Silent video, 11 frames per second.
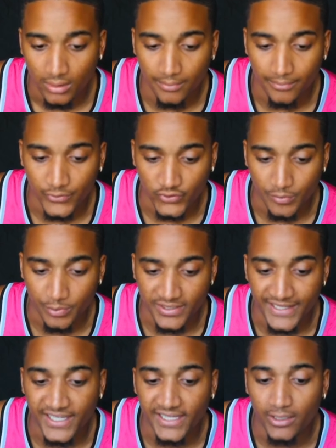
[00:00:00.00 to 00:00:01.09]
So you press the
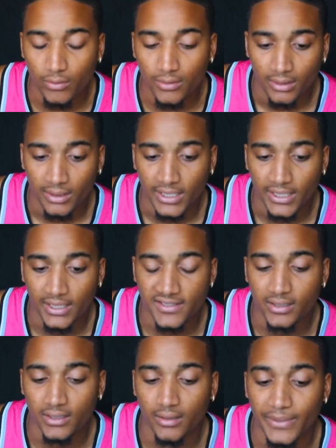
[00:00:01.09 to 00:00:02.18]
AI one and then it's
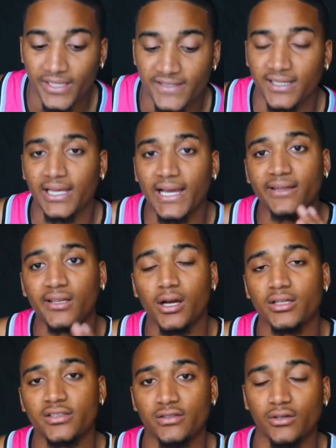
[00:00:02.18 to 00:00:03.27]
gonna basically add
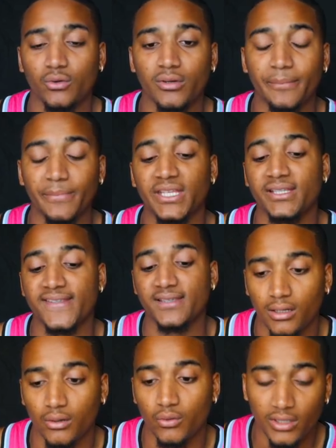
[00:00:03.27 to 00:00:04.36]
cuts to all the beats,
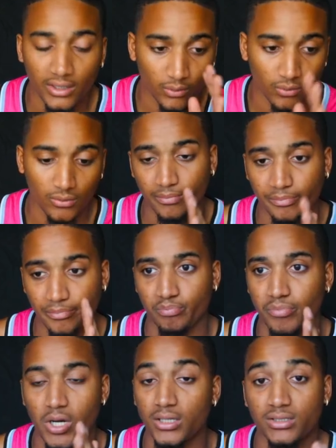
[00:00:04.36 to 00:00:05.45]
all the little beat
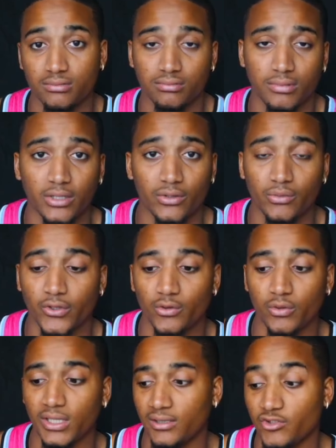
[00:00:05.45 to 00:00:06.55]
parts. I don't know what you call
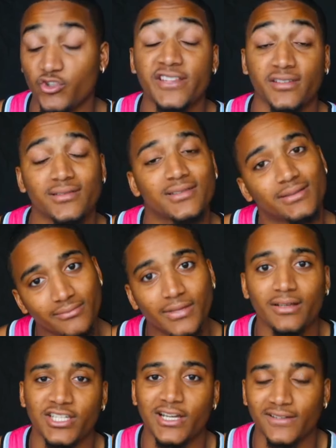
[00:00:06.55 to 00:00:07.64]
it, the transients.
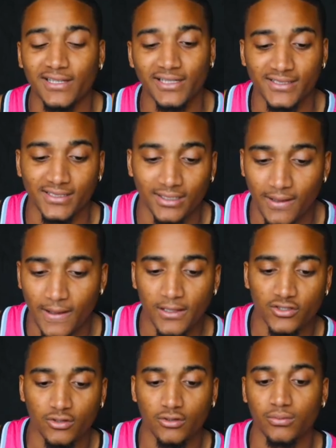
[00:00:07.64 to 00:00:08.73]
Shout out to Legacy.
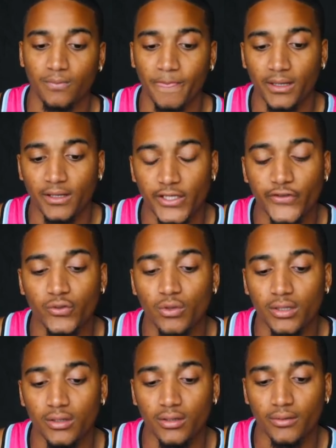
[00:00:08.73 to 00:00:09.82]
So if you
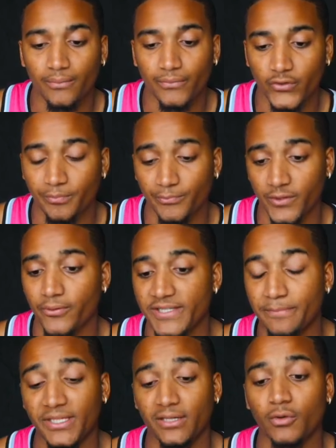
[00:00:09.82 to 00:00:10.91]
want to press
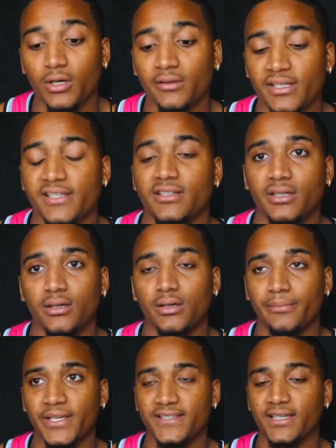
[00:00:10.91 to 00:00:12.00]
beat 1, it's gonna
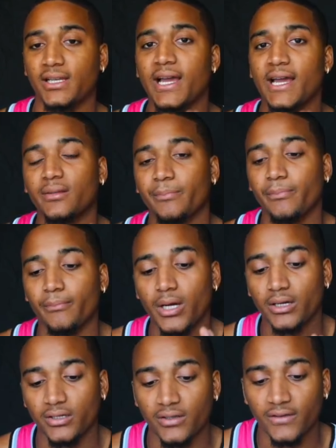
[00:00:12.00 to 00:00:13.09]
basically add
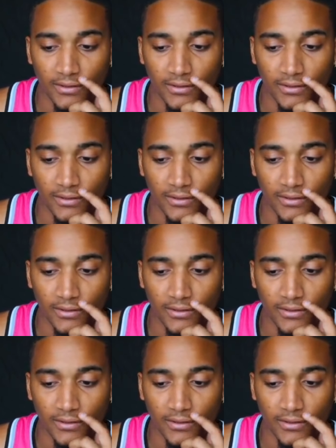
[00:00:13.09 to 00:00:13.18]
markers